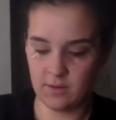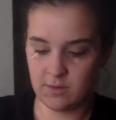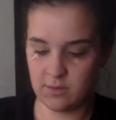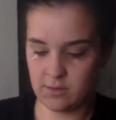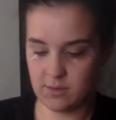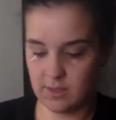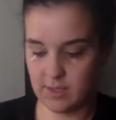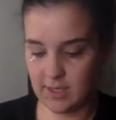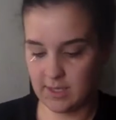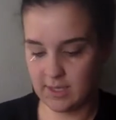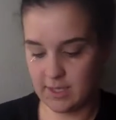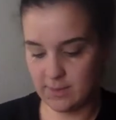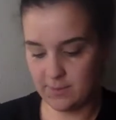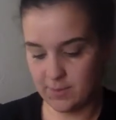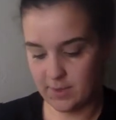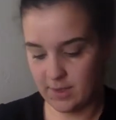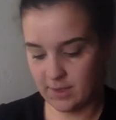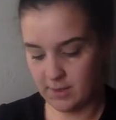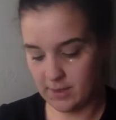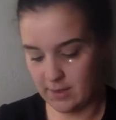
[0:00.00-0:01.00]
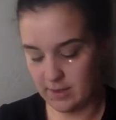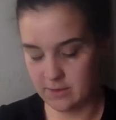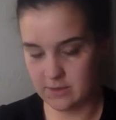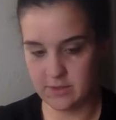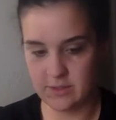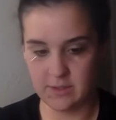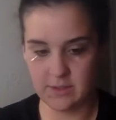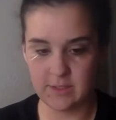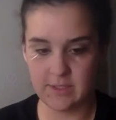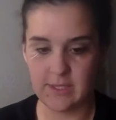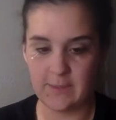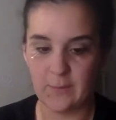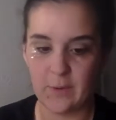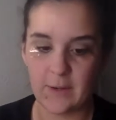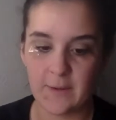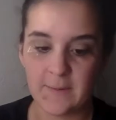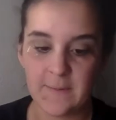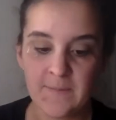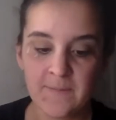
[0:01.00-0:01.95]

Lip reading: like that brown. Yeah, I'll just use the same one.